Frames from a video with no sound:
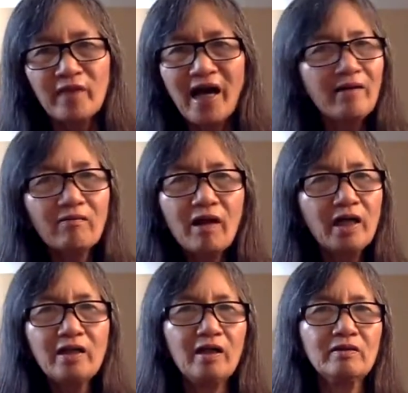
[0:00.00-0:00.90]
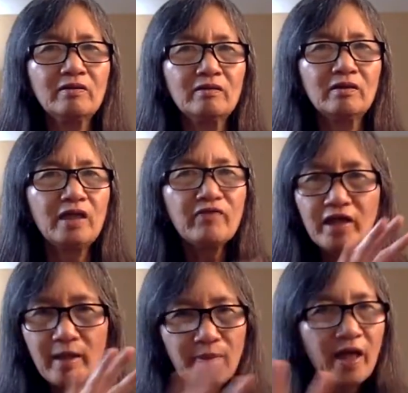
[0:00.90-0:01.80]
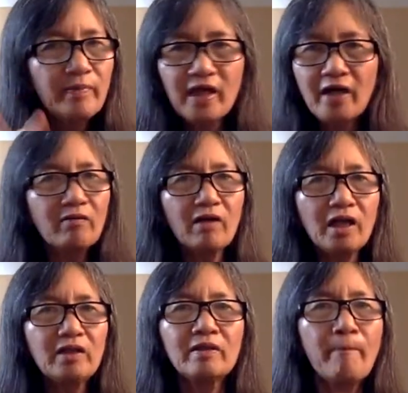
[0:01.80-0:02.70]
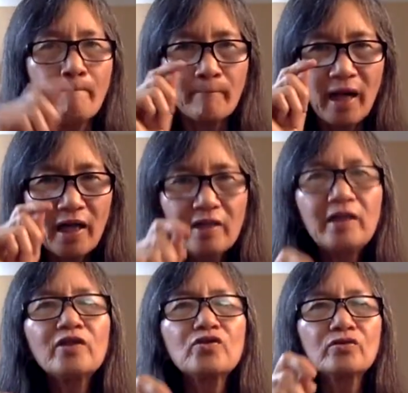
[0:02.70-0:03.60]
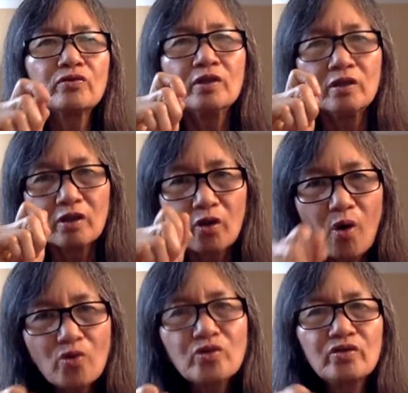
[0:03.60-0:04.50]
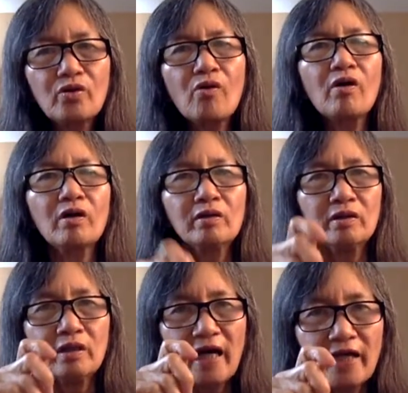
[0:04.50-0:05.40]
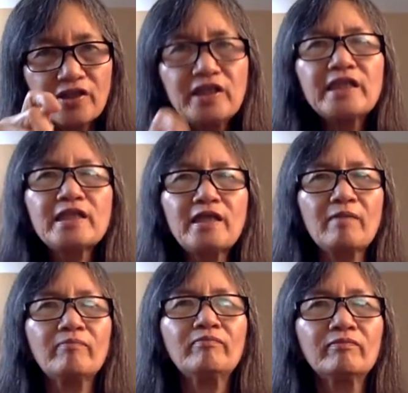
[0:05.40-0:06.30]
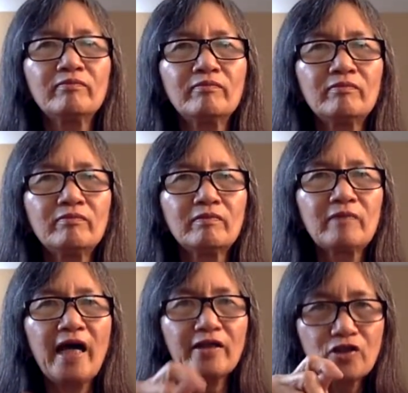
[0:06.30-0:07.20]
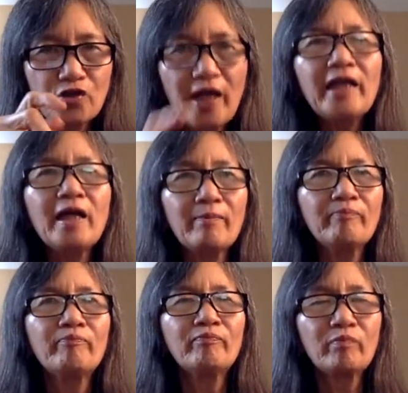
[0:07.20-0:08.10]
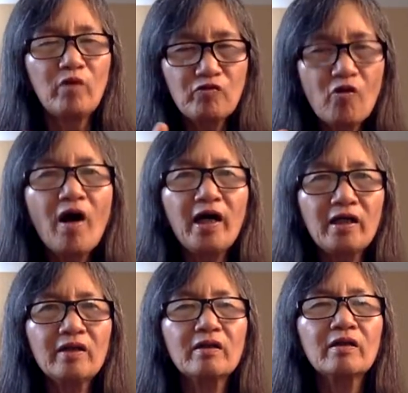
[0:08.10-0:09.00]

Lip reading: I don't like that. Even they pay me, I don't like it. I need to go to the core and teach them and train them before I